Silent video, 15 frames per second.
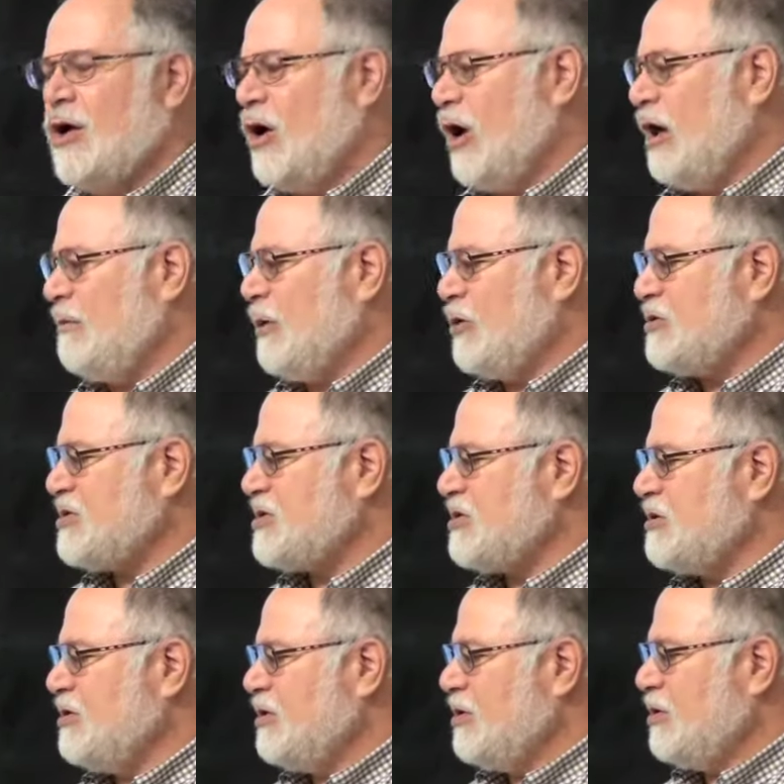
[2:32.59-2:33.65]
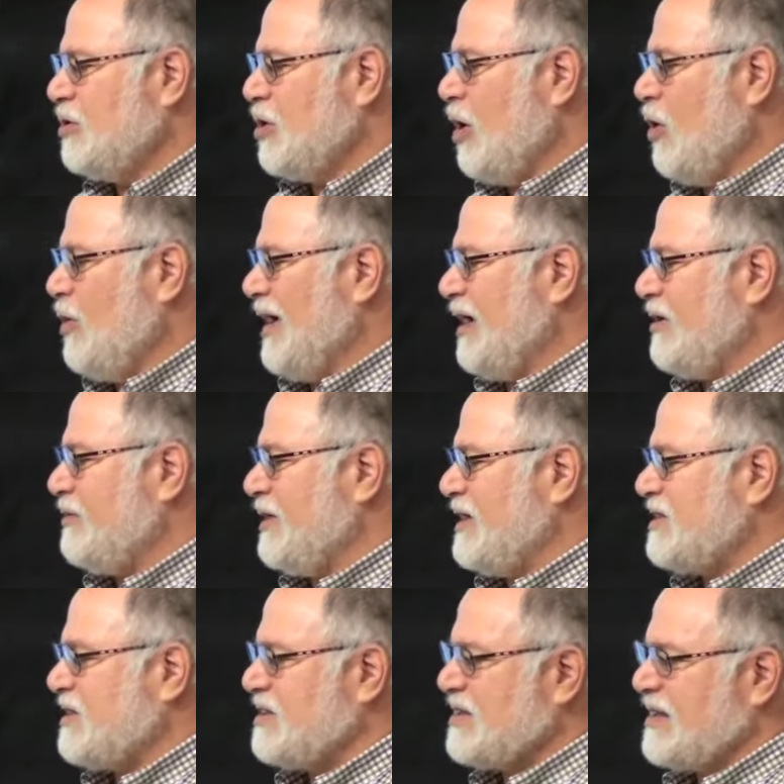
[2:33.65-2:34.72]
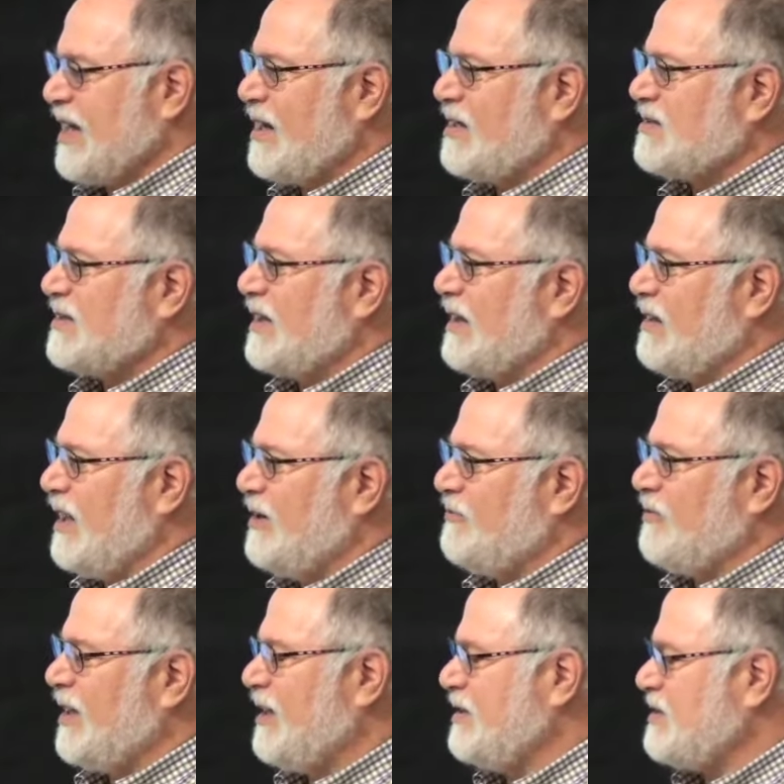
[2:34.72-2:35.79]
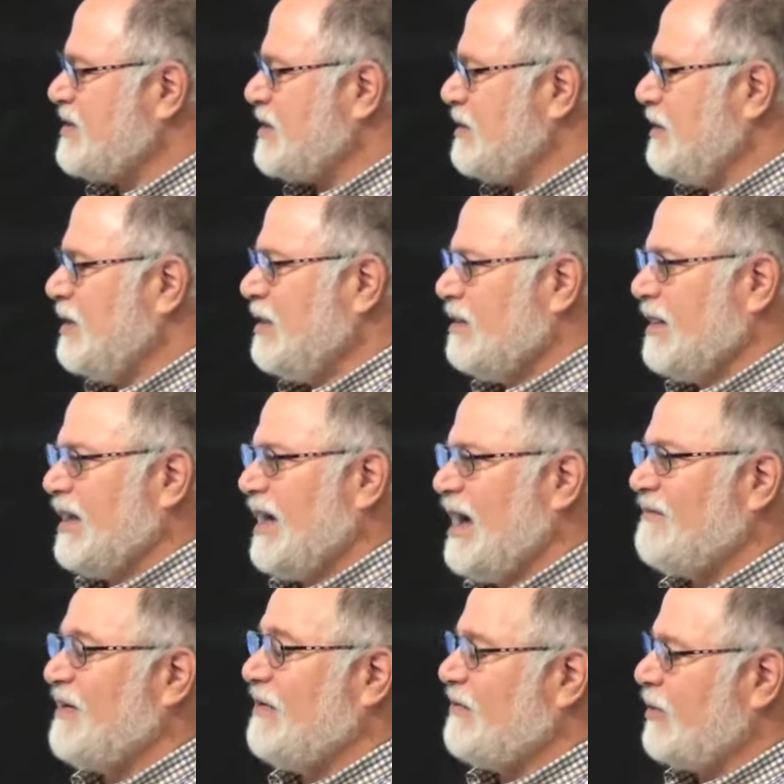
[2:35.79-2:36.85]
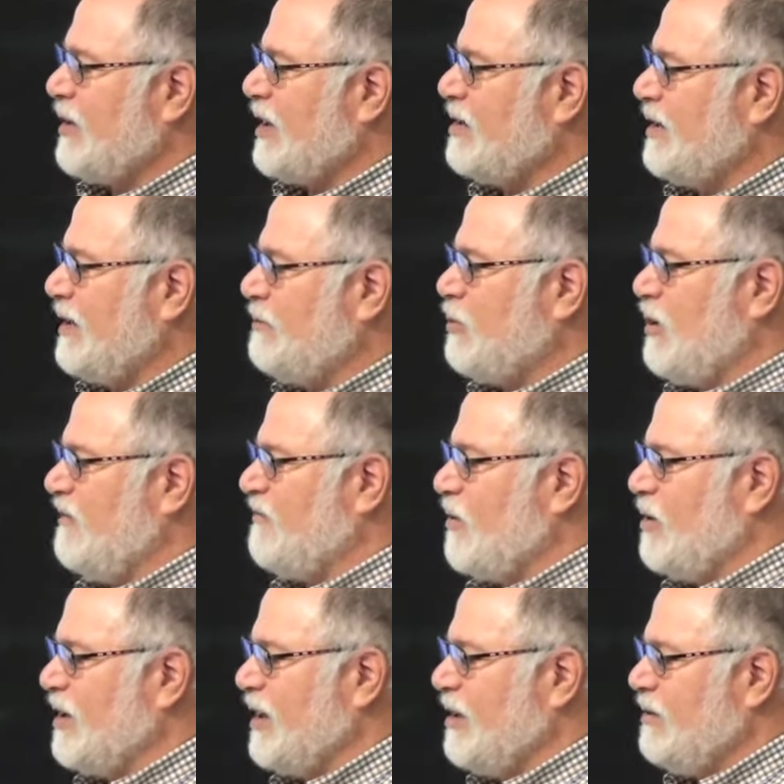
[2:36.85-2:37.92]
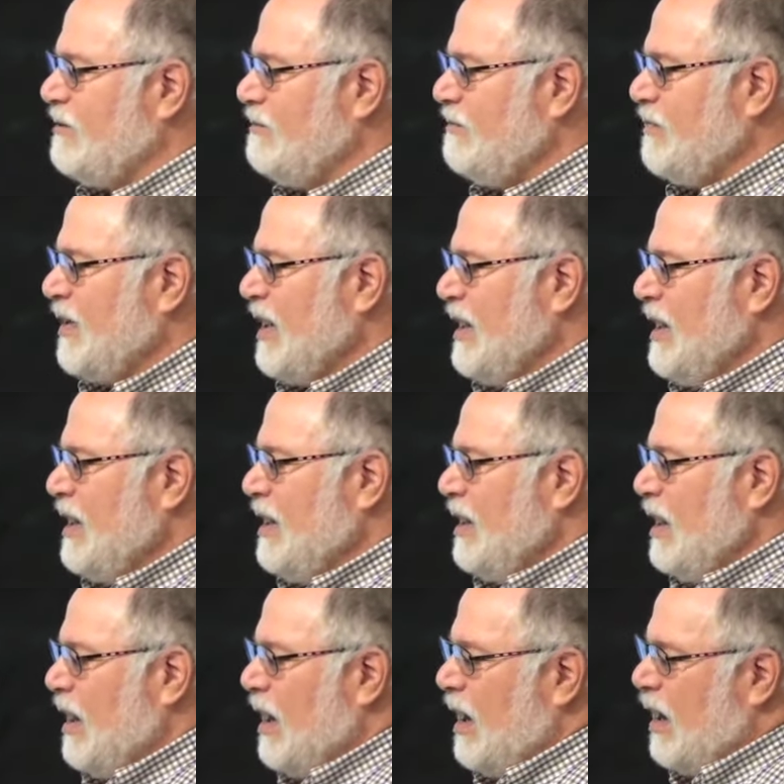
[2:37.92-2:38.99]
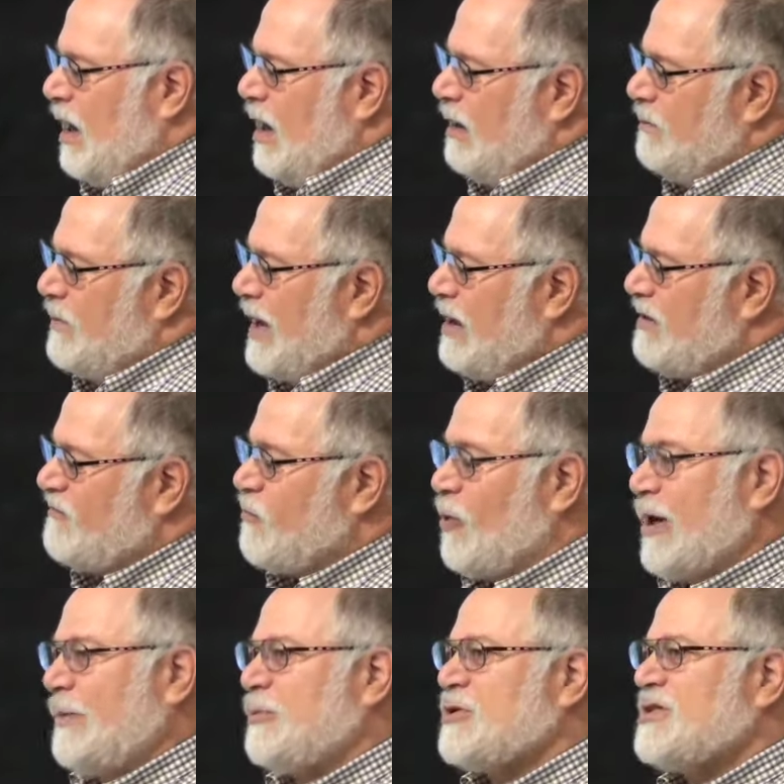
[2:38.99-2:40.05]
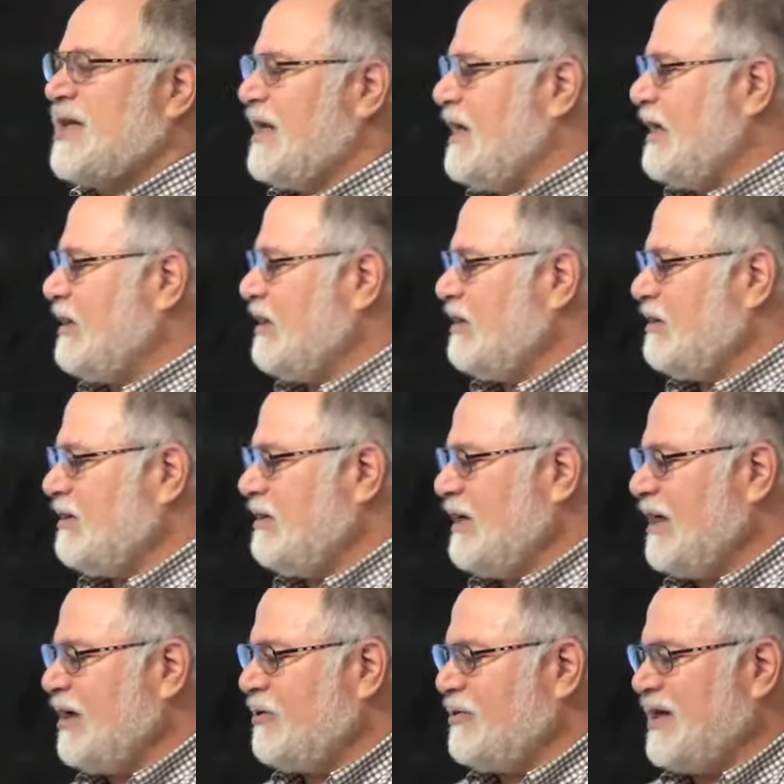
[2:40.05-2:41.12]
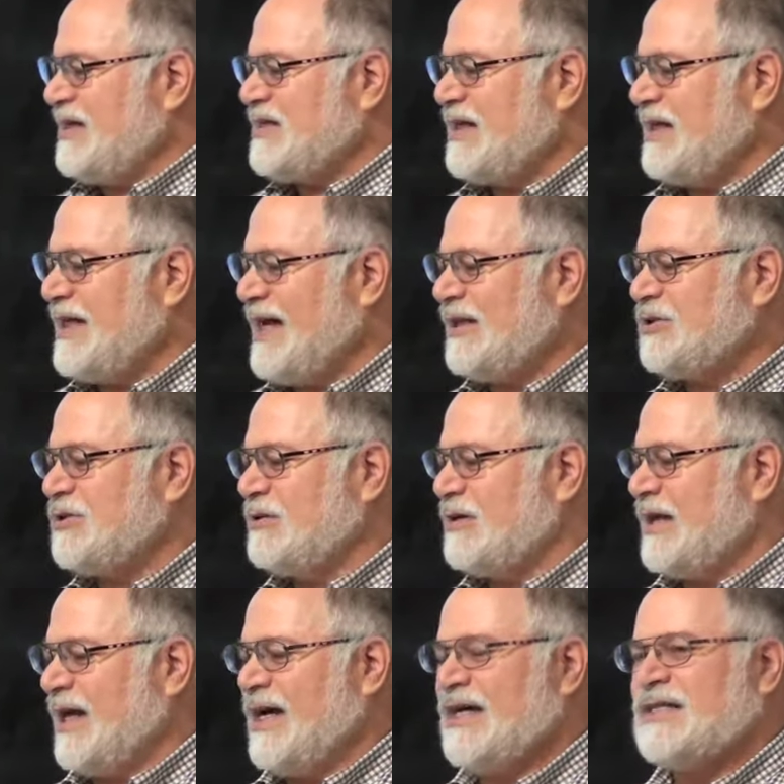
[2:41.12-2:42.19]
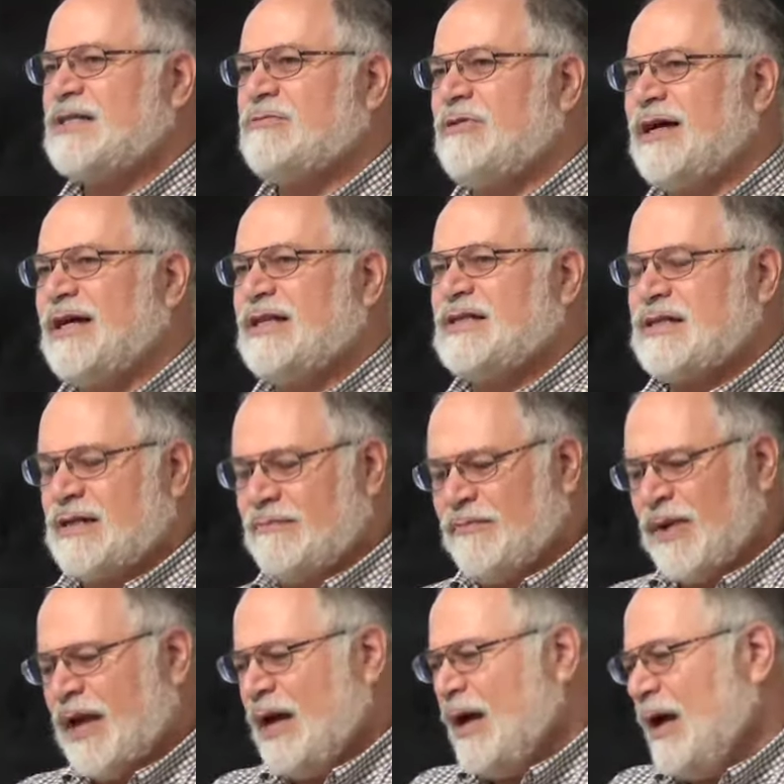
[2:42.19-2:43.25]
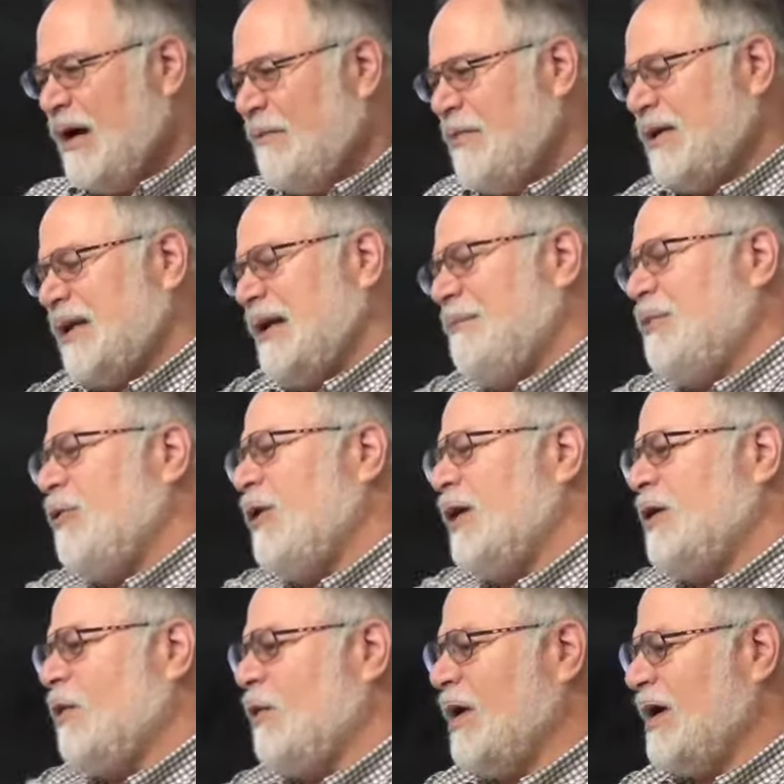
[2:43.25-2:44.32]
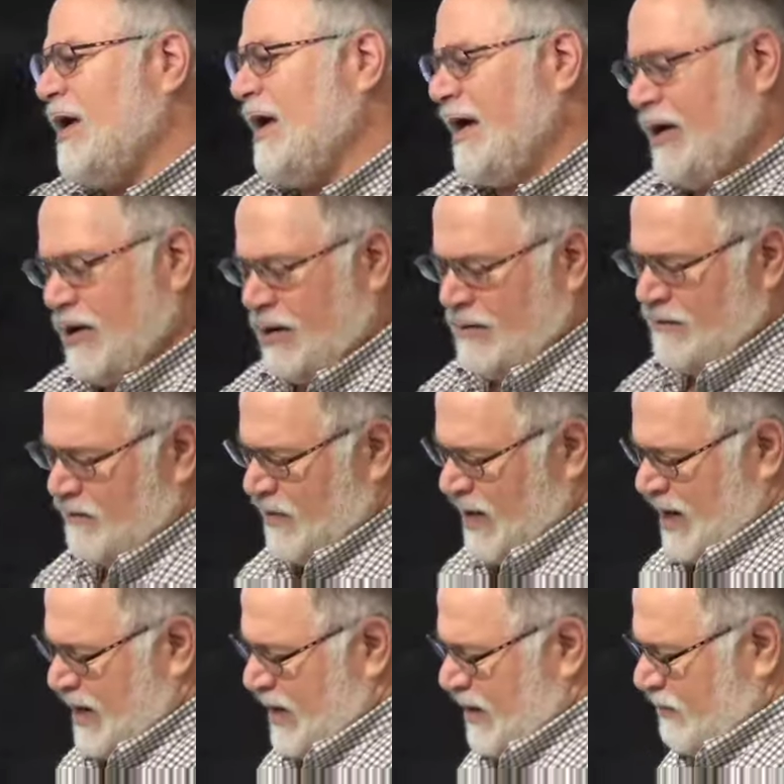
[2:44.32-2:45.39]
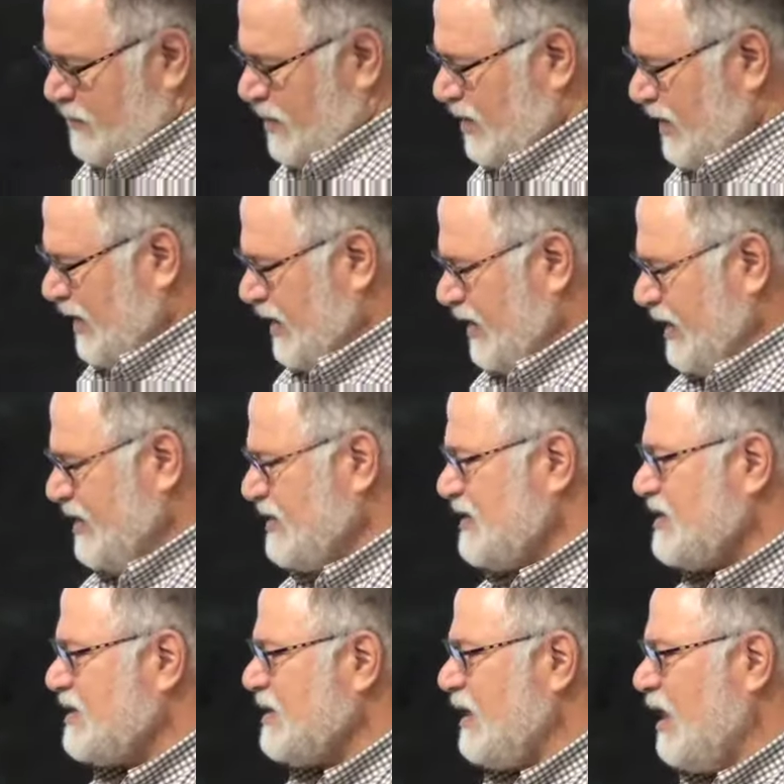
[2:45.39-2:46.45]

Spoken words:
almost no increase in Seattle City Light rates. They have a very clean portfolio. About a 40% increase in natural gas rates. But the important one here really is